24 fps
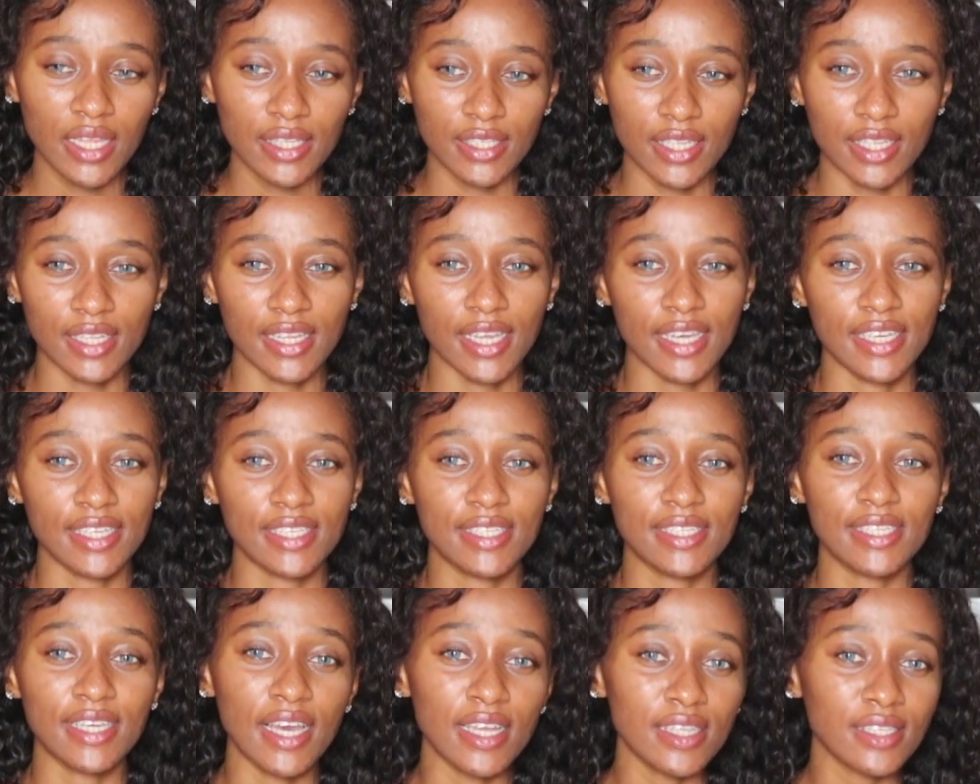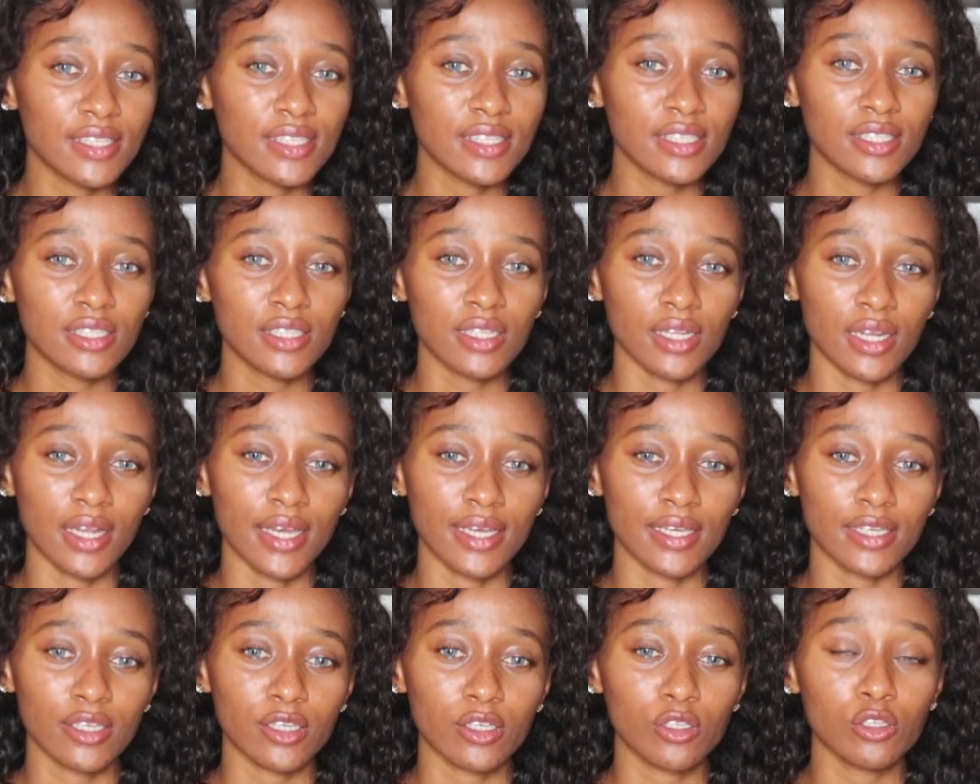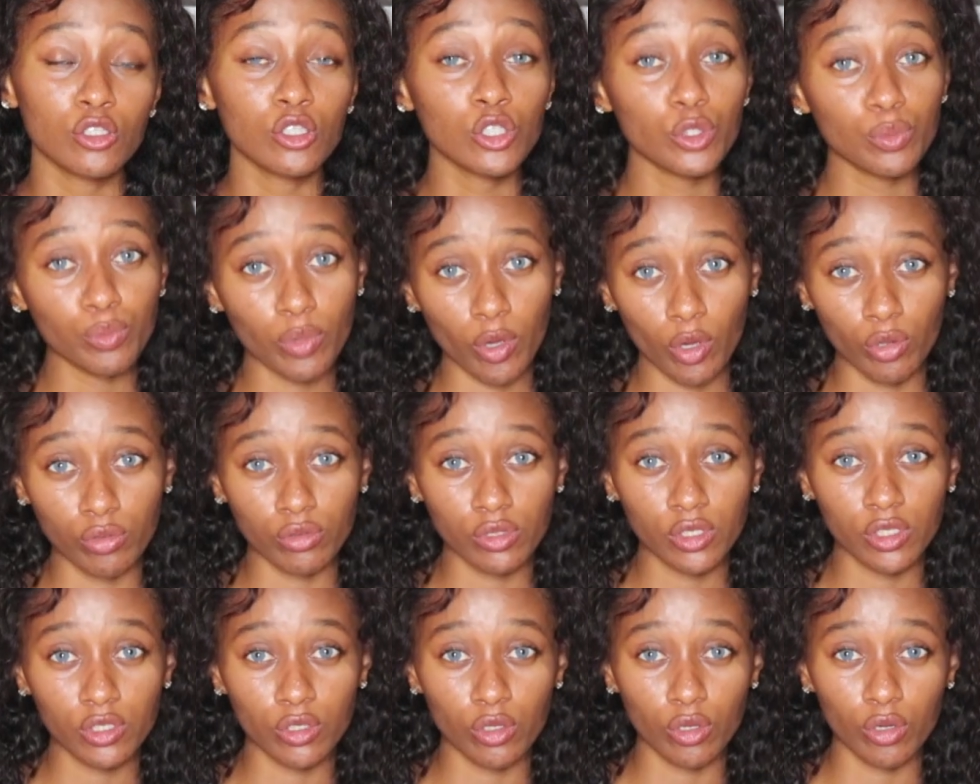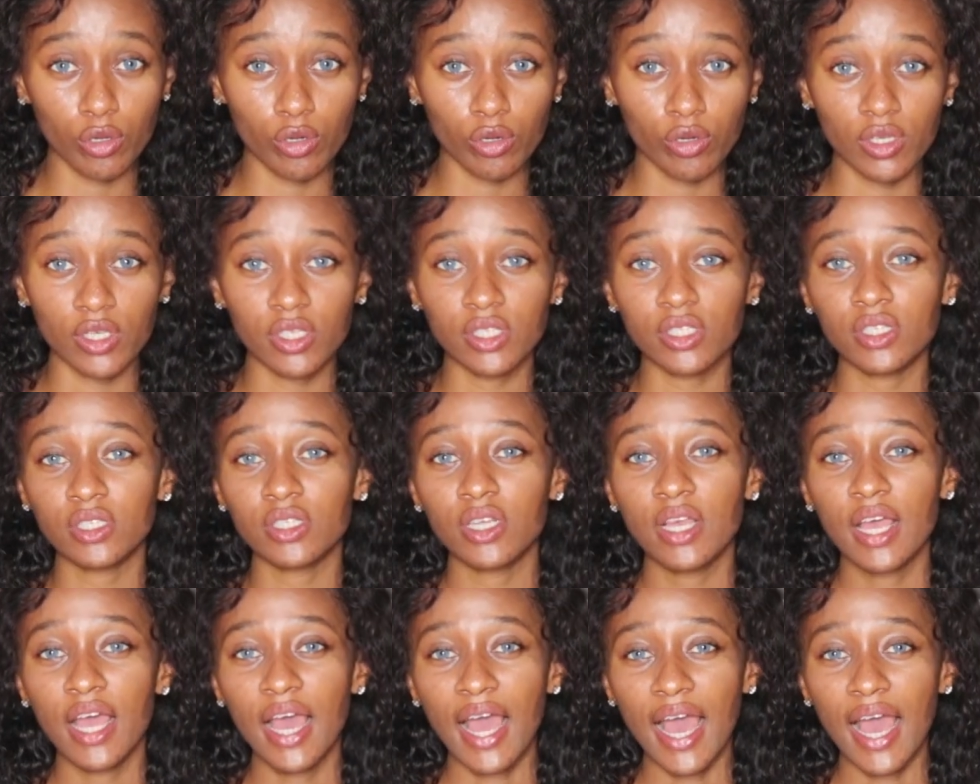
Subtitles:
then I get like sponsors.